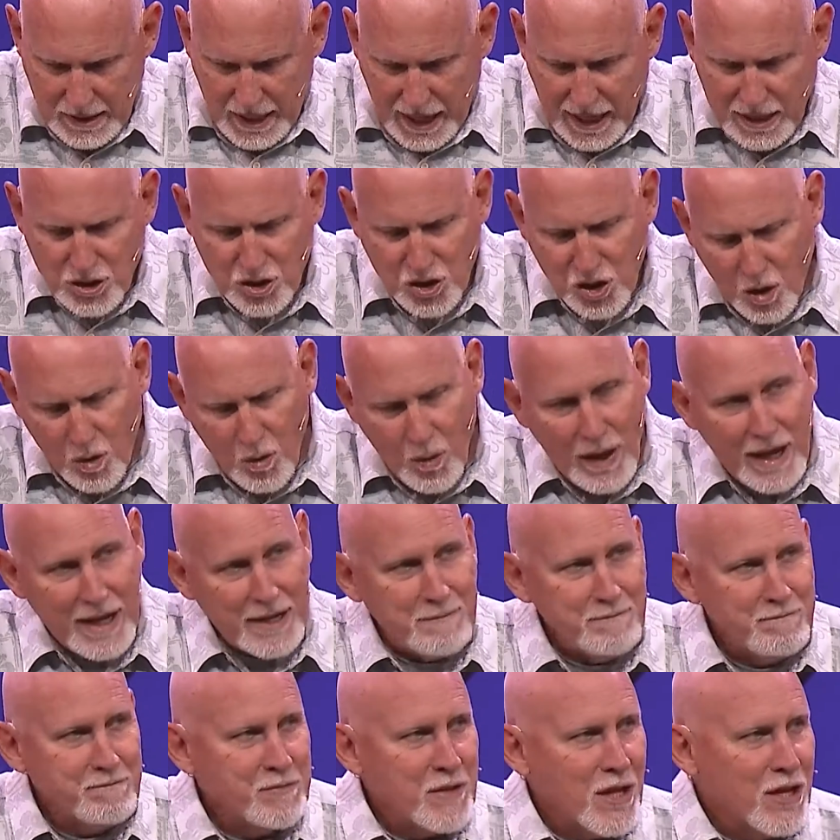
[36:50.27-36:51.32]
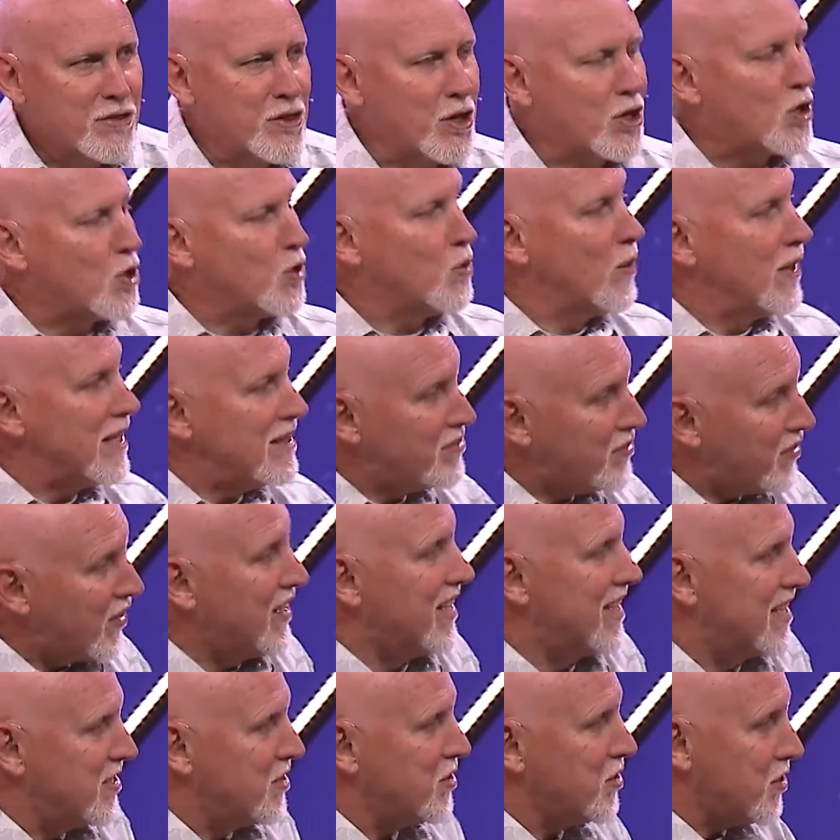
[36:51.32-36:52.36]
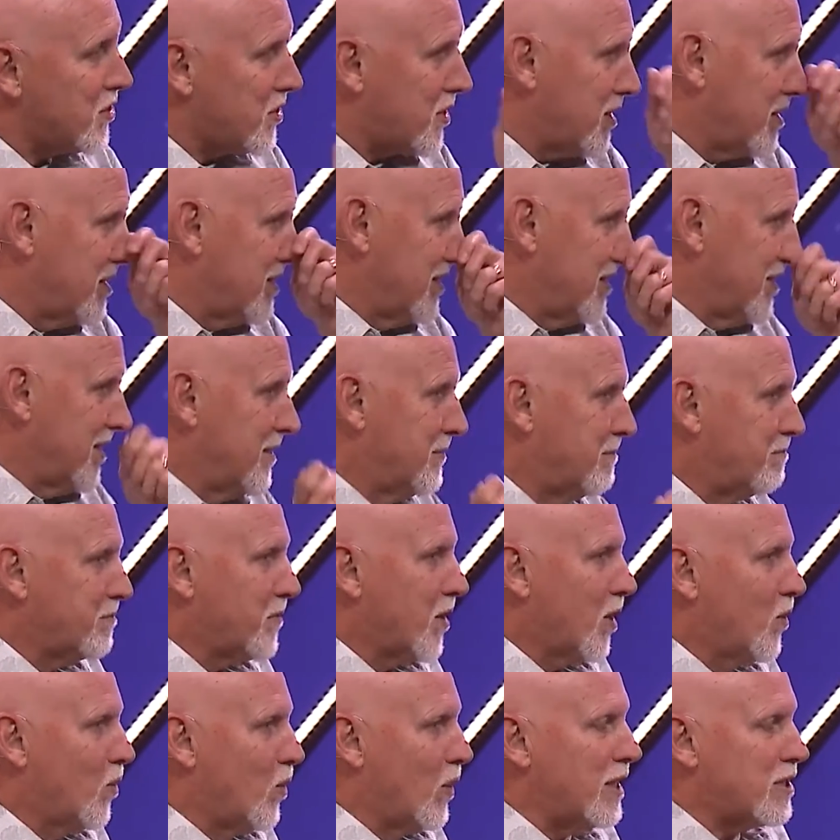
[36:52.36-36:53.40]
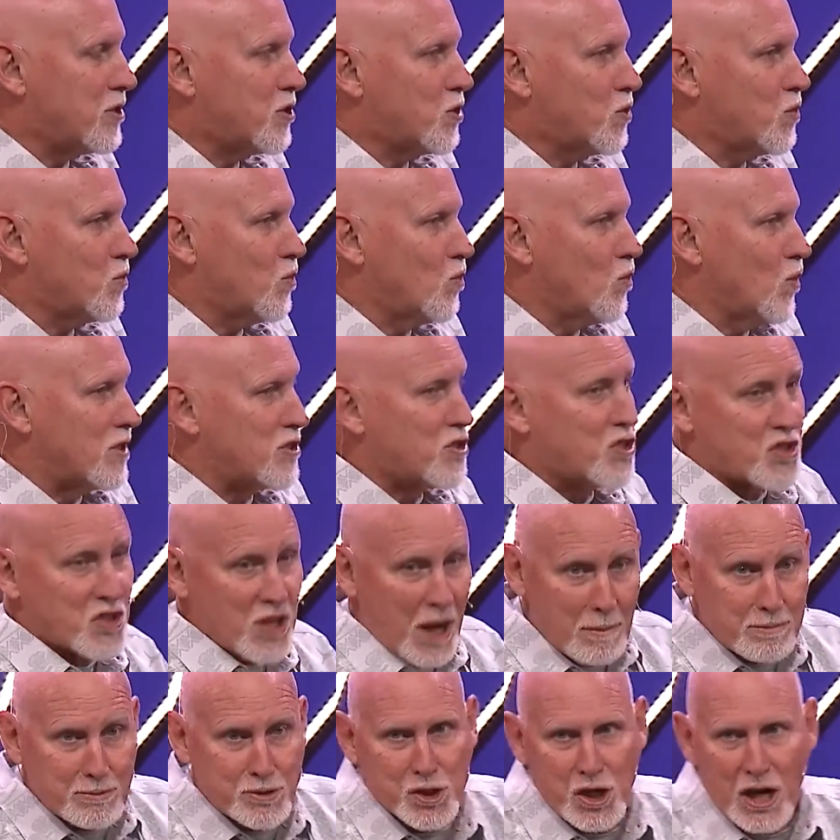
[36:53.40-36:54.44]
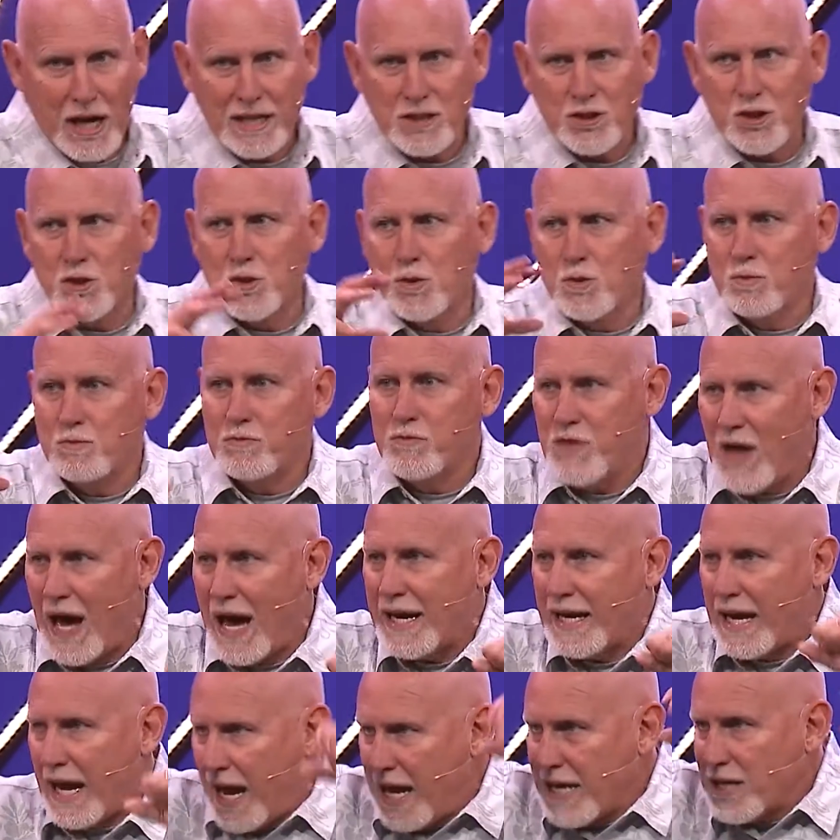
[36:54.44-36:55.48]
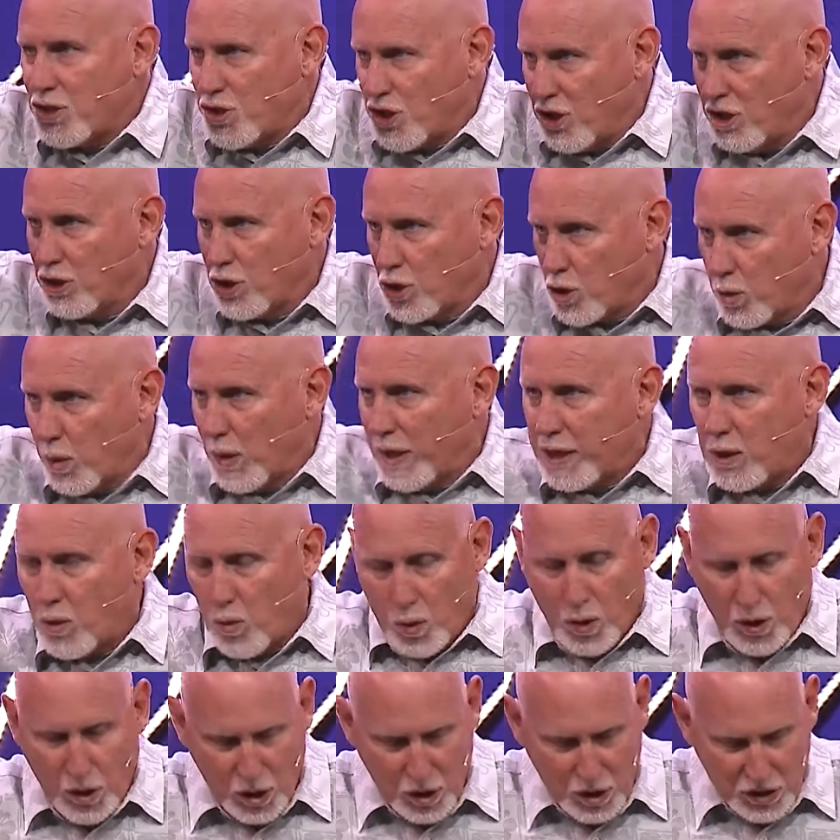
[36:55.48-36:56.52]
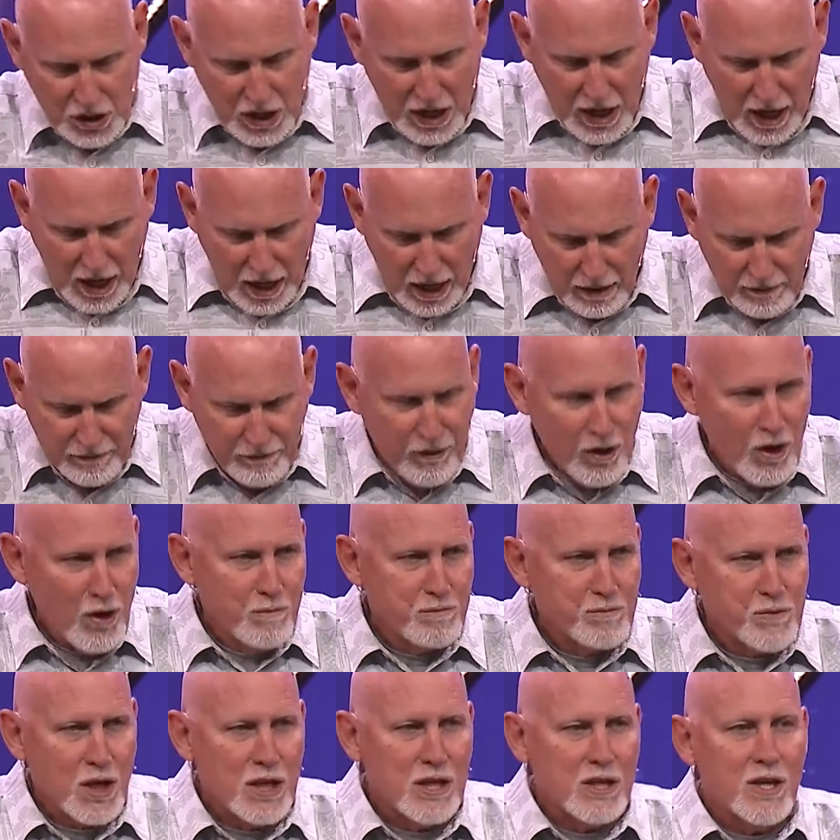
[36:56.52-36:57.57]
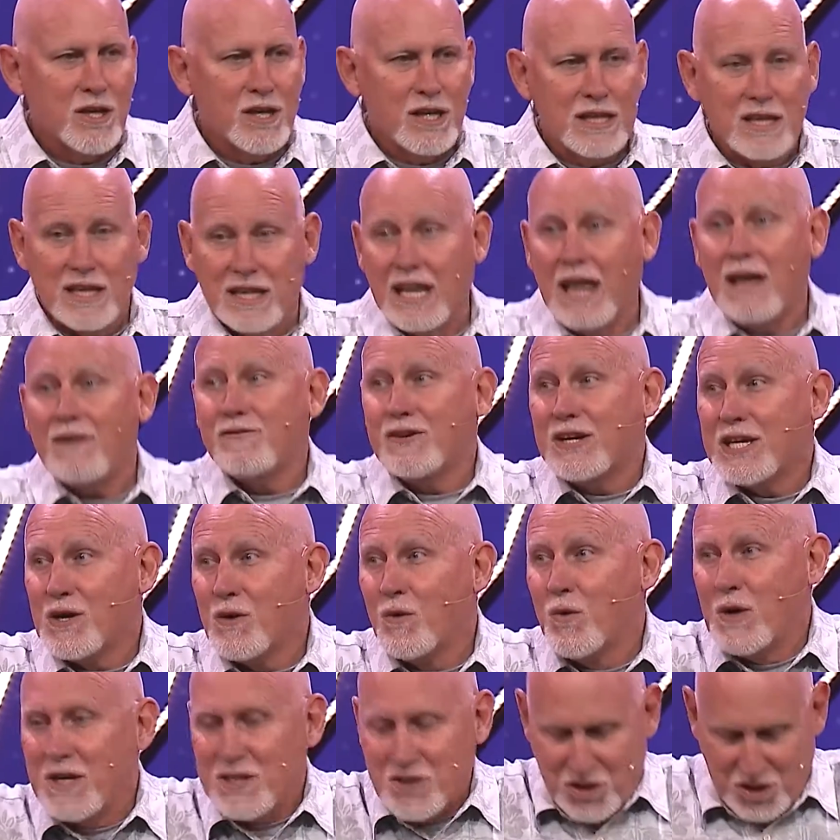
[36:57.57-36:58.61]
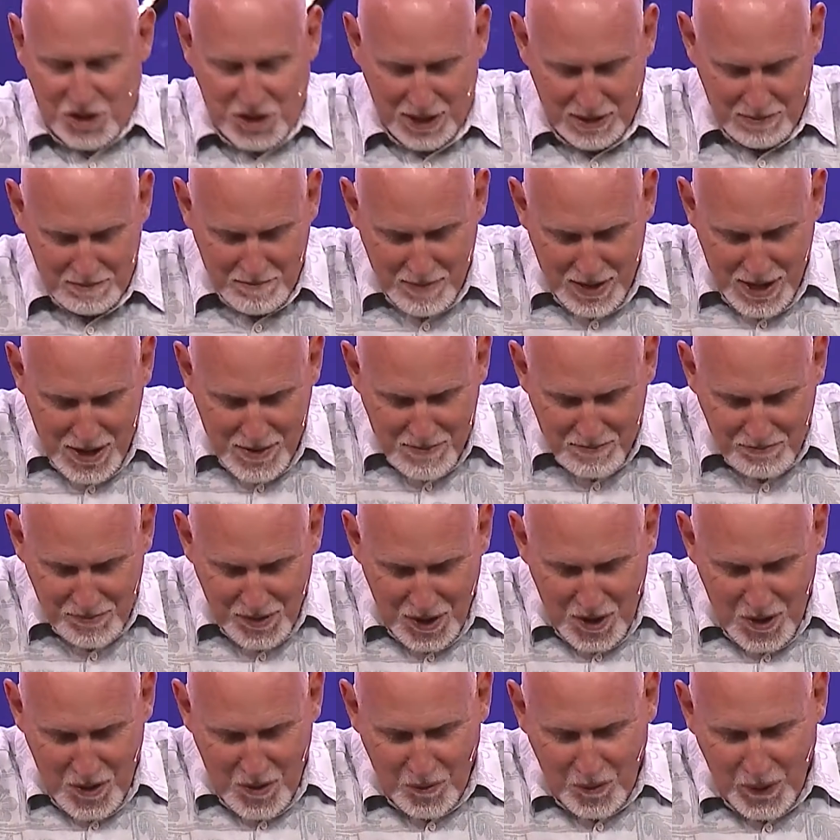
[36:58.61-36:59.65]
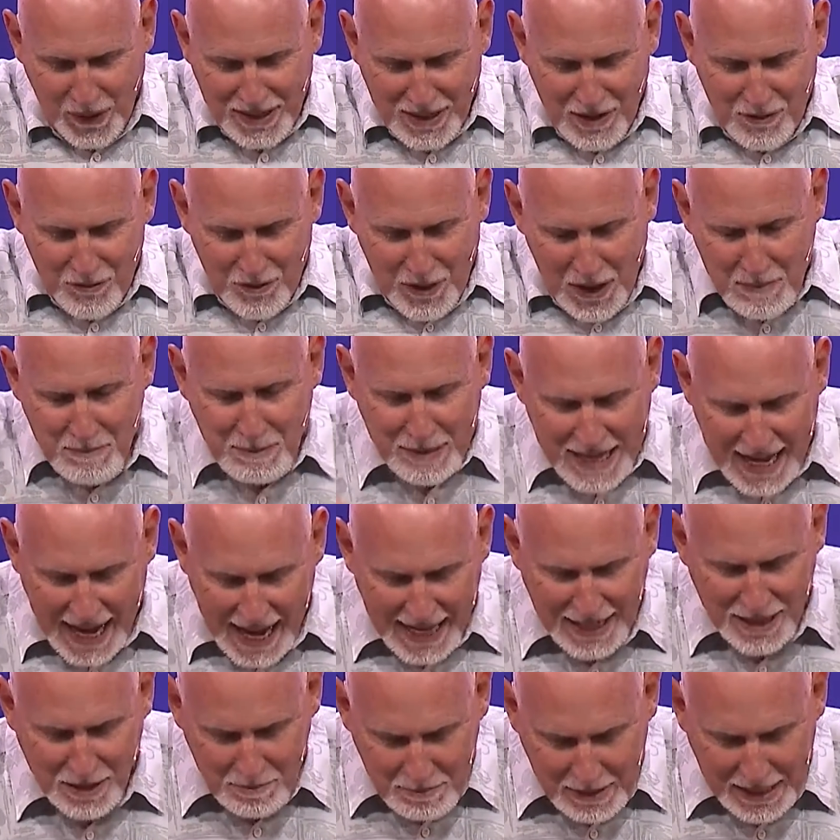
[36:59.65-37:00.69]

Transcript: And so when the Corinthians, which was subject to that ancient Greek world of loving wisdom, when they began to